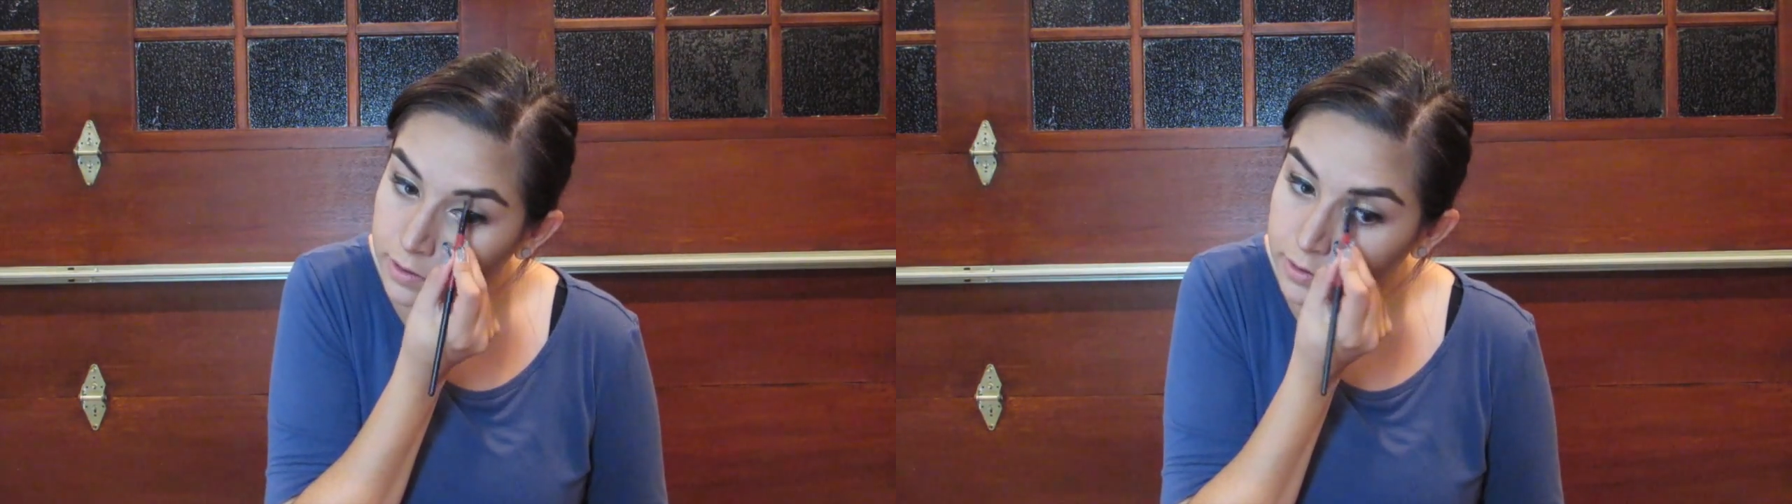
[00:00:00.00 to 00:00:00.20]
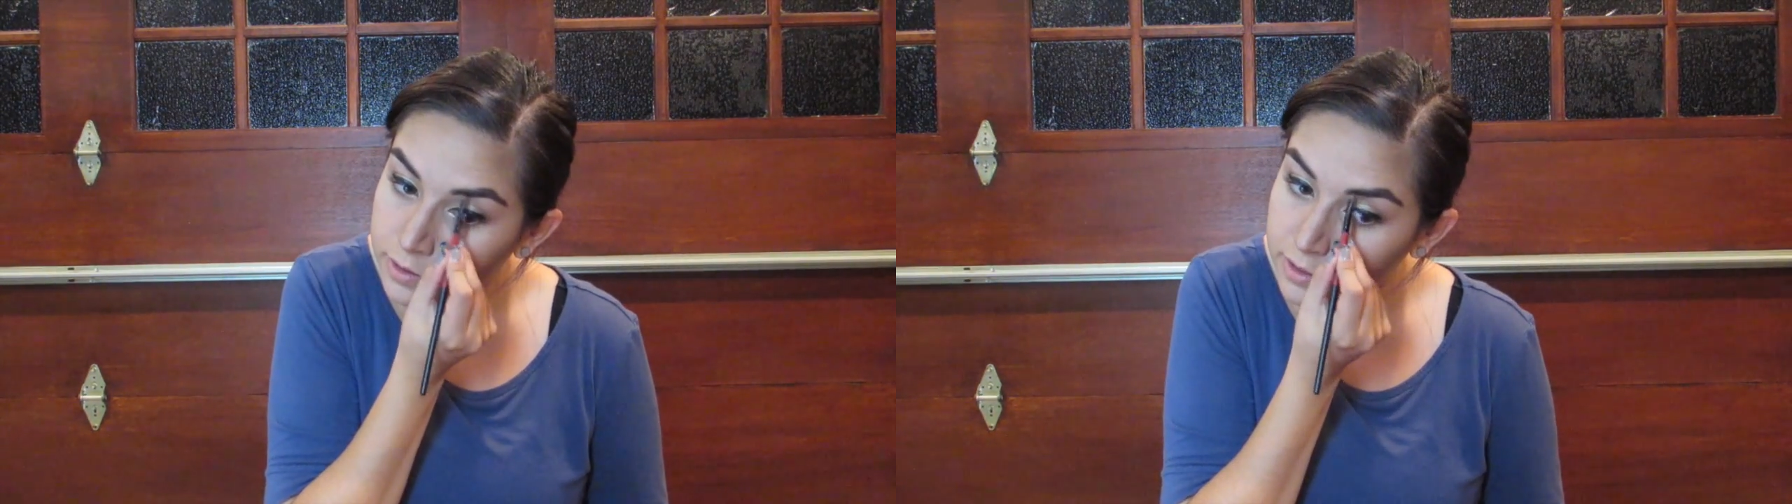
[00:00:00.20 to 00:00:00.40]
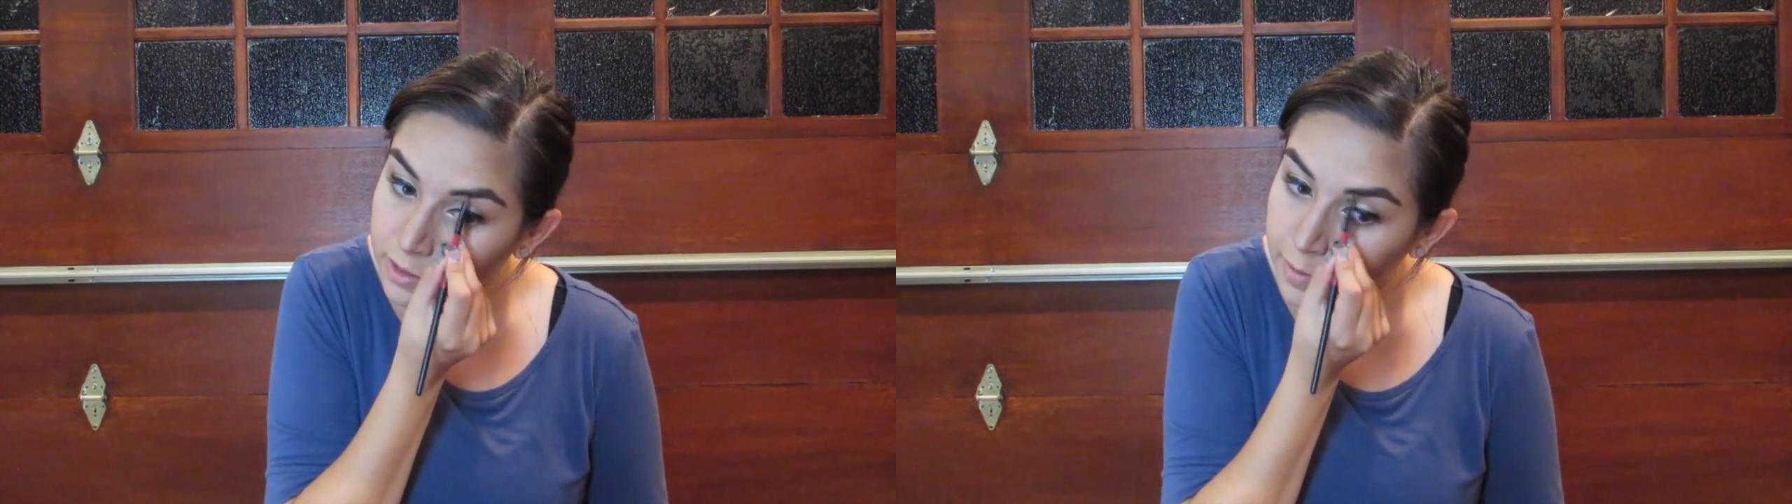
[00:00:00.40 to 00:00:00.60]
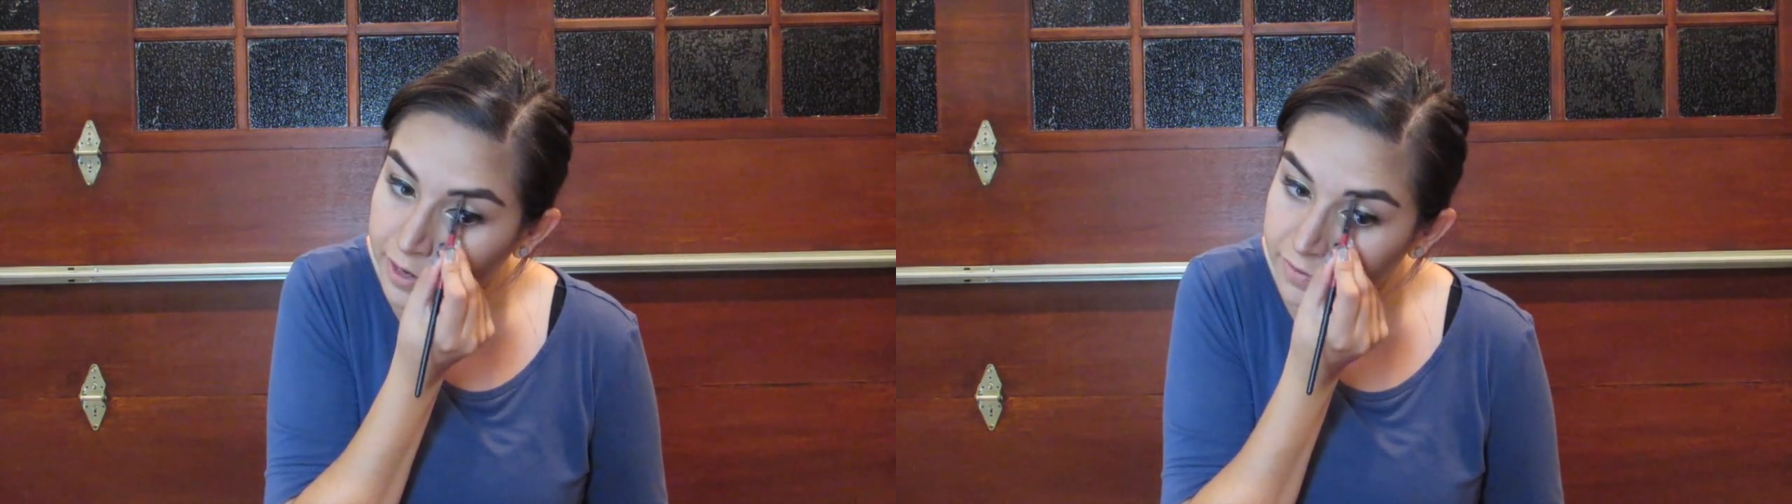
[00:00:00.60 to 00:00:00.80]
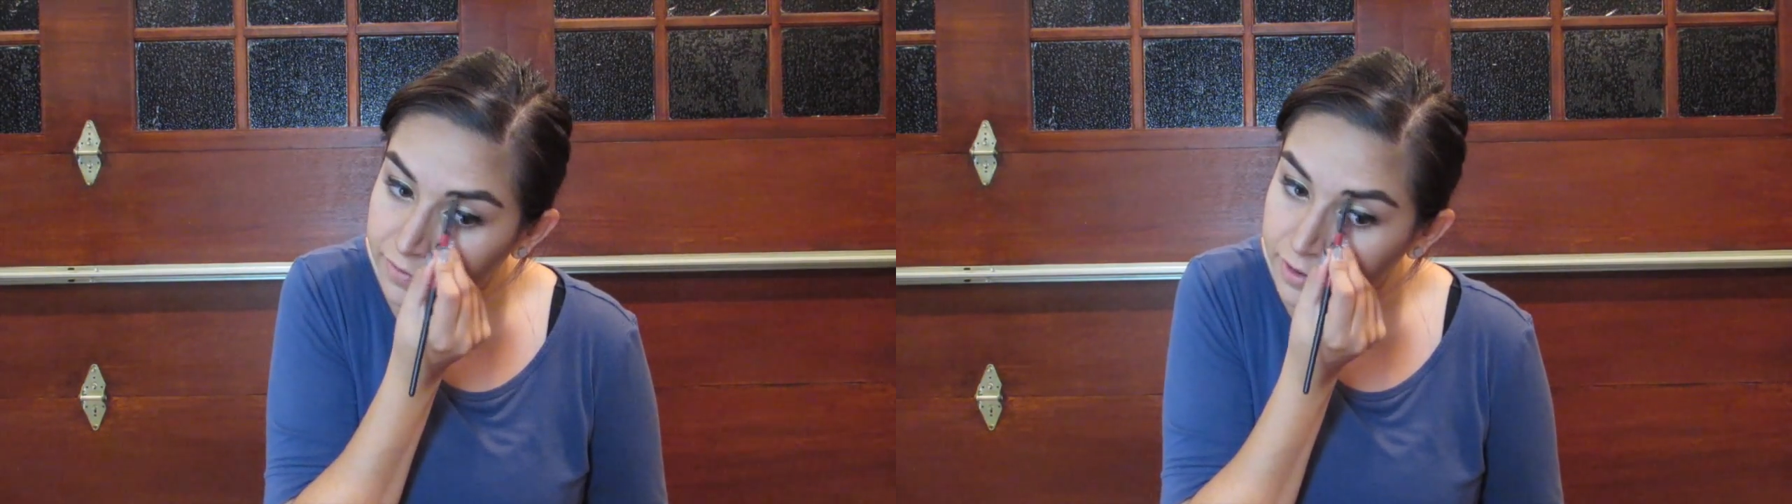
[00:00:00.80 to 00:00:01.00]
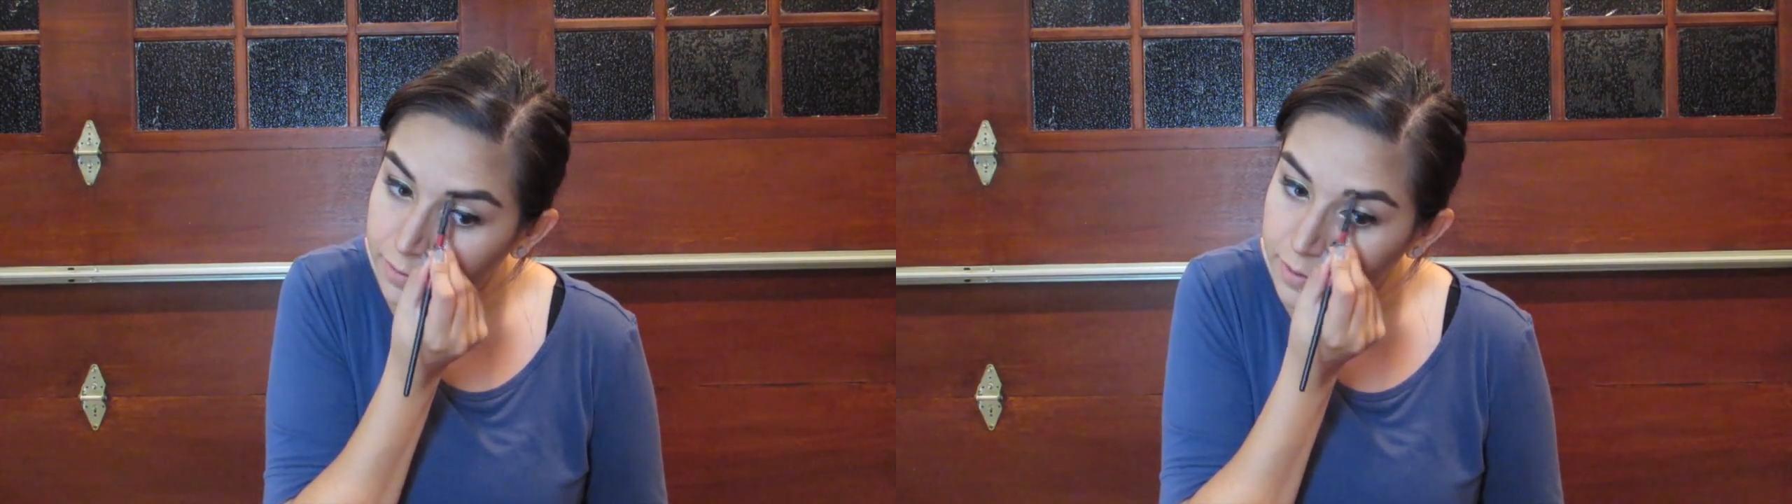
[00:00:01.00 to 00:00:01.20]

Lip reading: I'll just go back and fill them